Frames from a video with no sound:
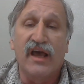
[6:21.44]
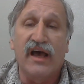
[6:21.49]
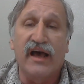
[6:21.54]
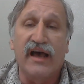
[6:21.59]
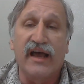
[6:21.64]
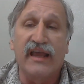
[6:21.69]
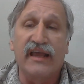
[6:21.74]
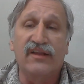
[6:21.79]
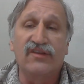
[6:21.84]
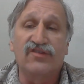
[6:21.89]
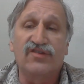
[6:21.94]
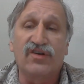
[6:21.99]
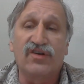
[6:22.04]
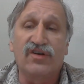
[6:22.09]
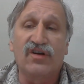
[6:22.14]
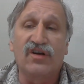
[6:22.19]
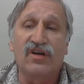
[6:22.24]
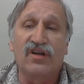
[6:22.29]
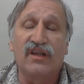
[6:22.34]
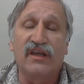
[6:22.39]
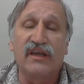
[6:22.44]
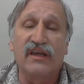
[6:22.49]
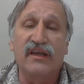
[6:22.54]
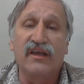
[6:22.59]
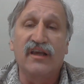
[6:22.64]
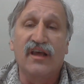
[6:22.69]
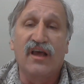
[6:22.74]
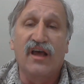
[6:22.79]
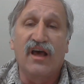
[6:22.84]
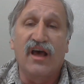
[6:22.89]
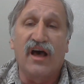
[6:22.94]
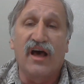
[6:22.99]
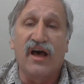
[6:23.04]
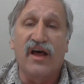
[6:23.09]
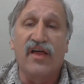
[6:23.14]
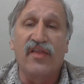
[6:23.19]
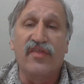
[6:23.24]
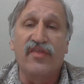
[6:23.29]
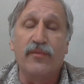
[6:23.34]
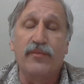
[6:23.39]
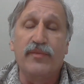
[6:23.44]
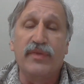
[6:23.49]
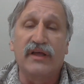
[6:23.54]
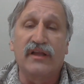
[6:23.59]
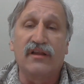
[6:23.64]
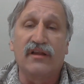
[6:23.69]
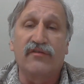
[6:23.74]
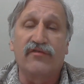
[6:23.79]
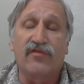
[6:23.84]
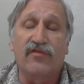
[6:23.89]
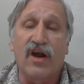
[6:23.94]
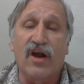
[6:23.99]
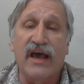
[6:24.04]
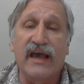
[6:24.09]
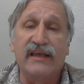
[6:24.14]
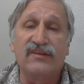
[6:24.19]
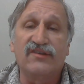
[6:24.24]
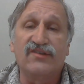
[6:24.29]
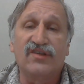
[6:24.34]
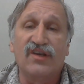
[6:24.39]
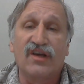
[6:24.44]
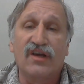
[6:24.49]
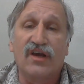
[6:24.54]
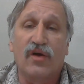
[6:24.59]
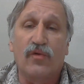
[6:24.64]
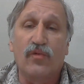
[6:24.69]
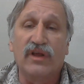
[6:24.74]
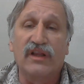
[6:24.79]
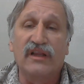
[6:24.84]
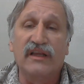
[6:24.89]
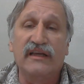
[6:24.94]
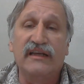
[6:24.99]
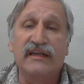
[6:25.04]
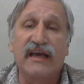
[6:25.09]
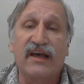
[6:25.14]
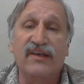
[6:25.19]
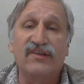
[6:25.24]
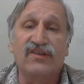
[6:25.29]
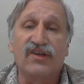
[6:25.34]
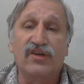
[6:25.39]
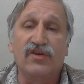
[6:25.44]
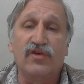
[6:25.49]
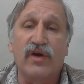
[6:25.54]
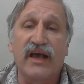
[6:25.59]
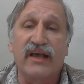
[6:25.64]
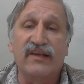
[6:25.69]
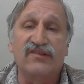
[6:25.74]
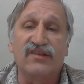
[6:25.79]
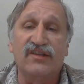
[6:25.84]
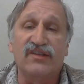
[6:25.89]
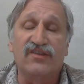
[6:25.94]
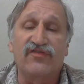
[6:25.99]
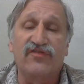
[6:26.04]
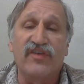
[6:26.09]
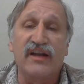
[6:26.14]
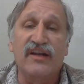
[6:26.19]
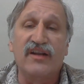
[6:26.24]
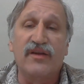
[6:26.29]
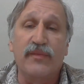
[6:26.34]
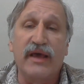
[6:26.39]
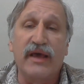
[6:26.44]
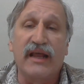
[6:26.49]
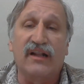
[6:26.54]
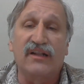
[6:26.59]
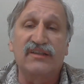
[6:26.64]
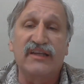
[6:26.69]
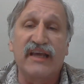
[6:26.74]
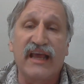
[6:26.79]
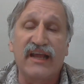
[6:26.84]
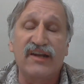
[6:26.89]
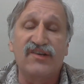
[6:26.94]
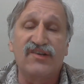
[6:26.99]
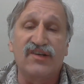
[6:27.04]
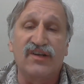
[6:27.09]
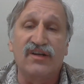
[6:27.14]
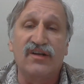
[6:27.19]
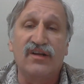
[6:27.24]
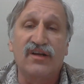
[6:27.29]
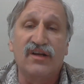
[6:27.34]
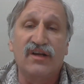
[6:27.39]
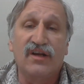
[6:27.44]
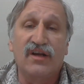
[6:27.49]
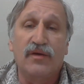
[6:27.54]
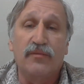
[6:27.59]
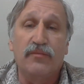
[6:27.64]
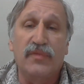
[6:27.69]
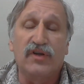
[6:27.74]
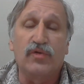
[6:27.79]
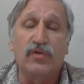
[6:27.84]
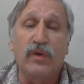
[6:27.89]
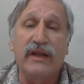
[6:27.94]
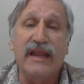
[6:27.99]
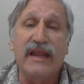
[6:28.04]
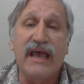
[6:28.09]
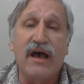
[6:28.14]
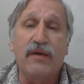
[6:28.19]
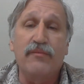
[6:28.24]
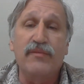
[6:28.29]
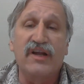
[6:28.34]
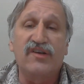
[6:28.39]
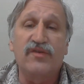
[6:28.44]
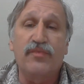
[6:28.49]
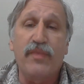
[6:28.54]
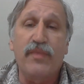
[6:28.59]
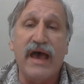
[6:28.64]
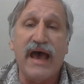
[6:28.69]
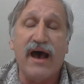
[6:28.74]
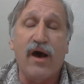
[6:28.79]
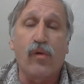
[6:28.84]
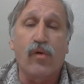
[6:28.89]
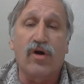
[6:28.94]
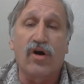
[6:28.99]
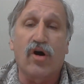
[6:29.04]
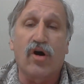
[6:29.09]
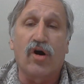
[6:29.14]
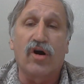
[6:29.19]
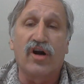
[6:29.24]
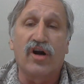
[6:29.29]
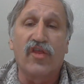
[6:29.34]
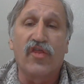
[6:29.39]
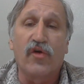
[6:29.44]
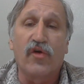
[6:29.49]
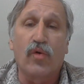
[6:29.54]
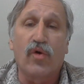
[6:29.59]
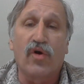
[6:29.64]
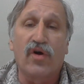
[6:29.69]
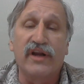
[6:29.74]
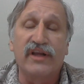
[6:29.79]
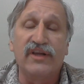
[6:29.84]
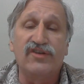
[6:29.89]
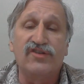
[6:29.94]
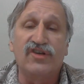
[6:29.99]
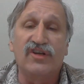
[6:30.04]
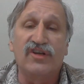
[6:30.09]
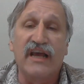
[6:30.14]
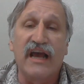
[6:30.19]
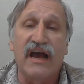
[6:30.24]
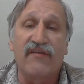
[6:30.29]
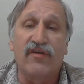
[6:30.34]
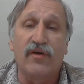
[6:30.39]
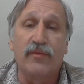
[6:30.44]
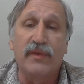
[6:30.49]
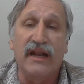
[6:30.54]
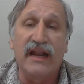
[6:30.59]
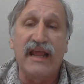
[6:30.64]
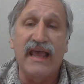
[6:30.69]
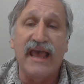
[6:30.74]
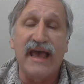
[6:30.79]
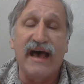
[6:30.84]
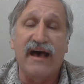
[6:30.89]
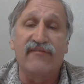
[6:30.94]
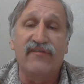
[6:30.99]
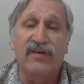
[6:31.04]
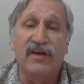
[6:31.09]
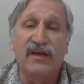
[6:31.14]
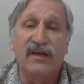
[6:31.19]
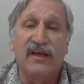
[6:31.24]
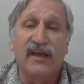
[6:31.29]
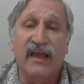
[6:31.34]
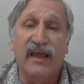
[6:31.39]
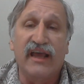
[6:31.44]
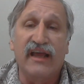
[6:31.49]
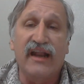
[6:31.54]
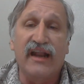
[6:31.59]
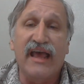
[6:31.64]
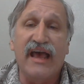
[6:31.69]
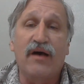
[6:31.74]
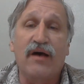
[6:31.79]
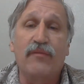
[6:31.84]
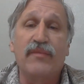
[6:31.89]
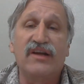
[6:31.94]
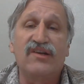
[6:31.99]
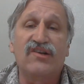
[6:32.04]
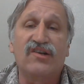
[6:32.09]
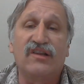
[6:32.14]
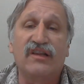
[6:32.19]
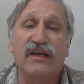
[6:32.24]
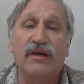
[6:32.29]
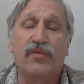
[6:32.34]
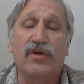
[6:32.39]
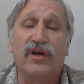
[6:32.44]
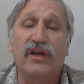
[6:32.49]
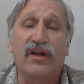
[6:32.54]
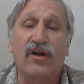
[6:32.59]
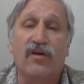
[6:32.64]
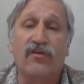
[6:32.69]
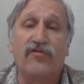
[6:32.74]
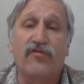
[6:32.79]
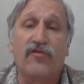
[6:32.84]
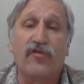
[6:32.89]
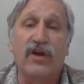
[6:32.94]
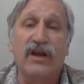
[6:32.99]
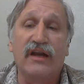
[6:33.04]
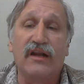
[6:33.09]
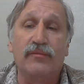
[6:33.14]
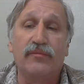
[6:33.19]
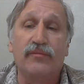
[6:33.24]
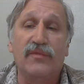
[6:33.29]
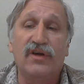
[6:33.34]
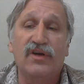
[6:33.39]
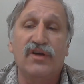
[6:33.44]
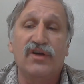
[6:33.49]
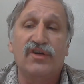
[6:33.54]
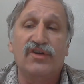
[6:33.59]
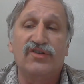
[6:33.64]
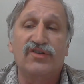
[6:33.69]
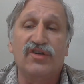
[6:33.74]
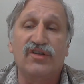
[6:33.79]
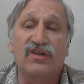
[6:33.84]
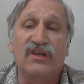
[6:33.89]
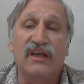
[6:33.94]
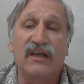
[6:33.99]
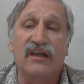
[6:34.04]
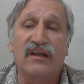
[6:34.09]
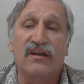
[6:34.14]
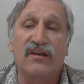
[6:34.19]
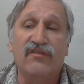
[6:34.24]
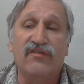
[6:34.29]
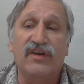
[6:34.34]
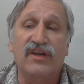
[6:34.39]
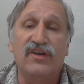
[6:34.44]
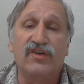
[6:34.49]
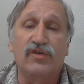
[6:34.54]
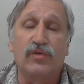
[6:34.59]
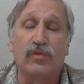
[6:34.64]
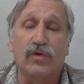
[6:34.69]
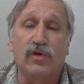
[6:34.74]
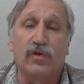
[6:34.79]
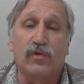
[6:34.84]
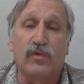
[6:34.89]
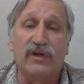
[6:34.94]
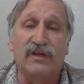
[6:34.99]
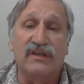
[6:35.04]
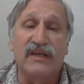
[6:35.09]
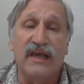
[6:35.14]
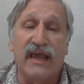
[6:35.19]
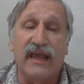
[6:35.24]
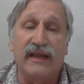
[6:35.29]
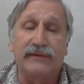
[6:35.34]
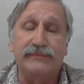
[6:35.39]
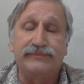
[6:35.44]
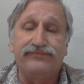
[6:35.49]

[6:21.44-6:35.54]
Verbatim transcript: uh, and certainly uh, the Bill of Rights really does address this fundamental tension between how much power or authority should government have and how much liberty or freedom should the individual retain.